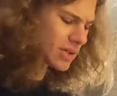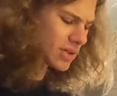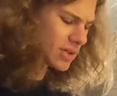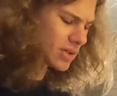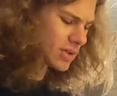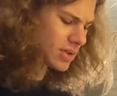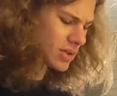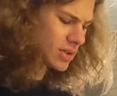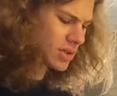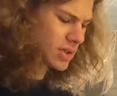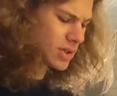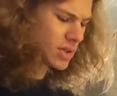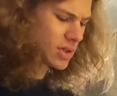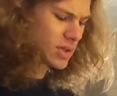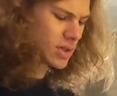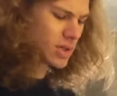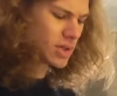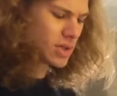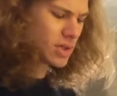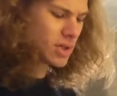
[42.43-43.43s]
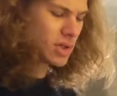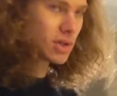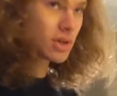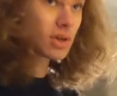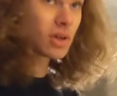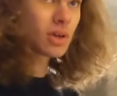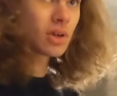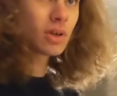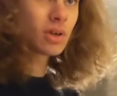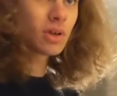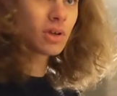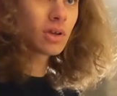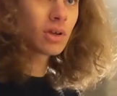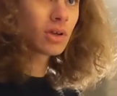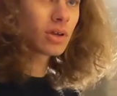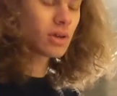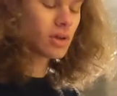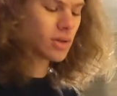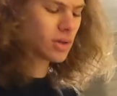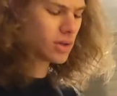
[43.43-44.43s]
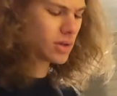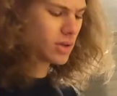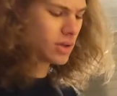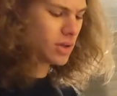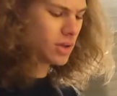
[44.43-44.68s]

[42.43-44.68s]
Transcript: (no one is talking)